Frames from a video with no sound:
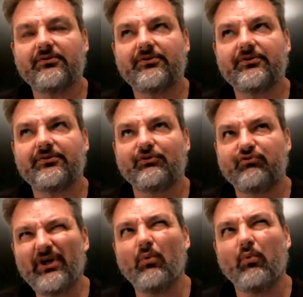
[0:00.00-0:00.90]
the
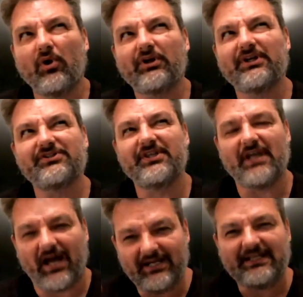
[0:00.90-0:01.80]
real work is the
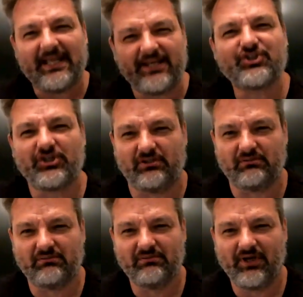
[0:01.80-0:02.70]
ideation
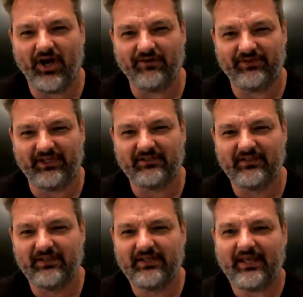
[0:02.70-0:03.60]
of it.
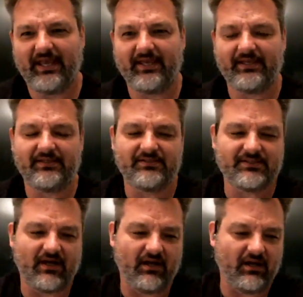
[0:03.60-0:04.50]
And
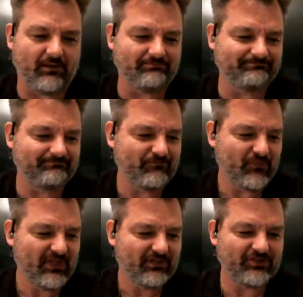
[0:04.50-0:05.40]

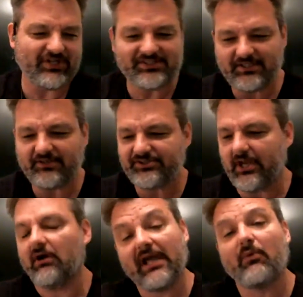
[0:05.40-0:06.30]
because I sit there and say,
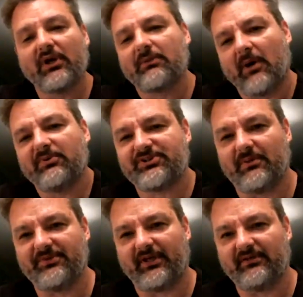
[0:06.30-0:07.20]
okay, I want to come up with
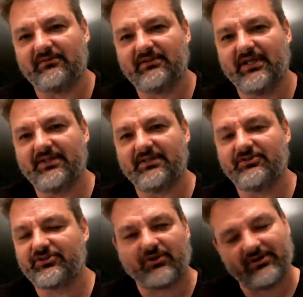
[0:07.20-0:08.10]
something. And then you
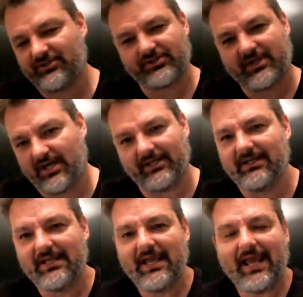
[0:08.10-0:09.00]
start just kind of,
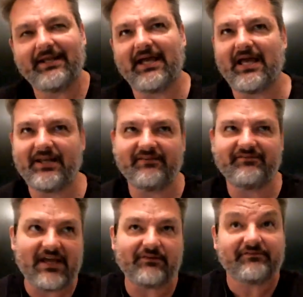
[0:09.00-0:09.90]
and I
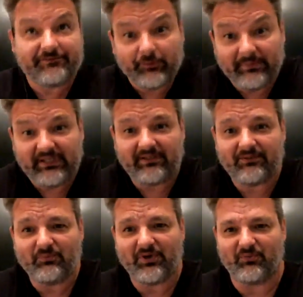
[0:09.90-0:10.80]
found for me,
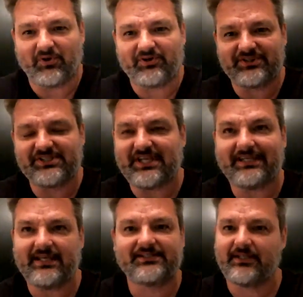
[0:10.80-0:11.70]
what works is I
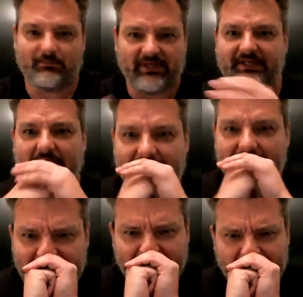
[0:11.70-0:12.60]
can't sit at my
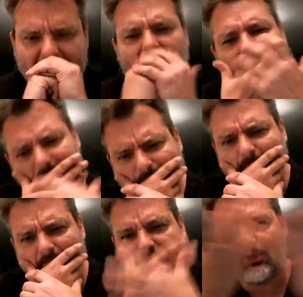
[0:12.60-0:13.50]
desk and,
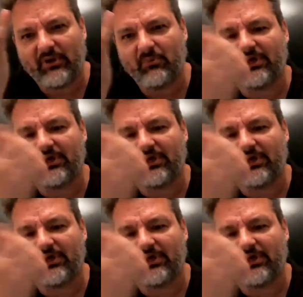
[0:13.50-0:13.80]
what do I want to